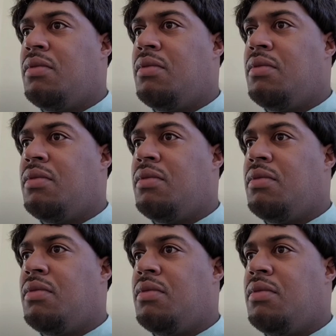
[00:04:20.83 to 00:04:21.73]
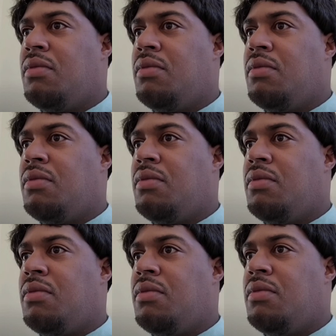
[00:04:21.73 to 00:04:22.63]

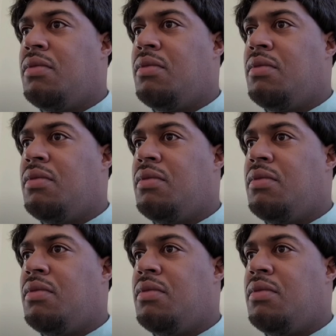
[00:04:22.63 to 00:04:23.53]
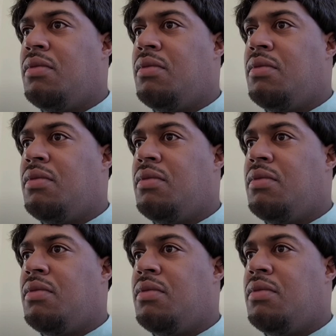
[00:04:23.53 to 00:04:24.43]

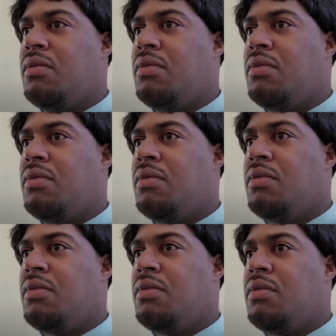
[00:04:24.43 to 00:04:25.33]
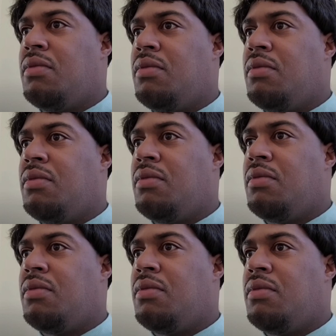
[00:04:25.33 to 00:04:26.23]

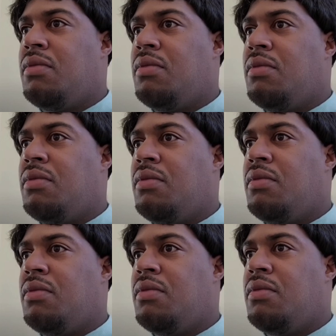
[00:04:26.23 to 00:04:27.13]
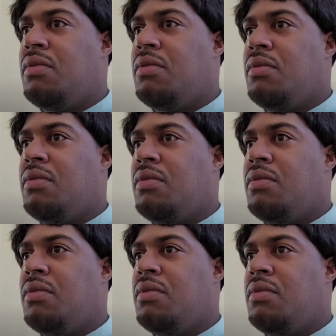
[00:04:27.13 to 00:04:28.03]

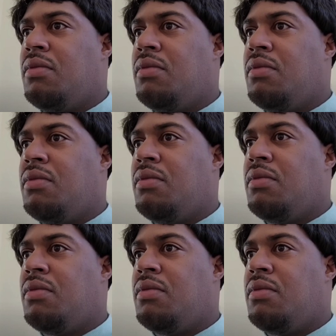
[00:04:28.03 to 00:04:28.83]
[no speech]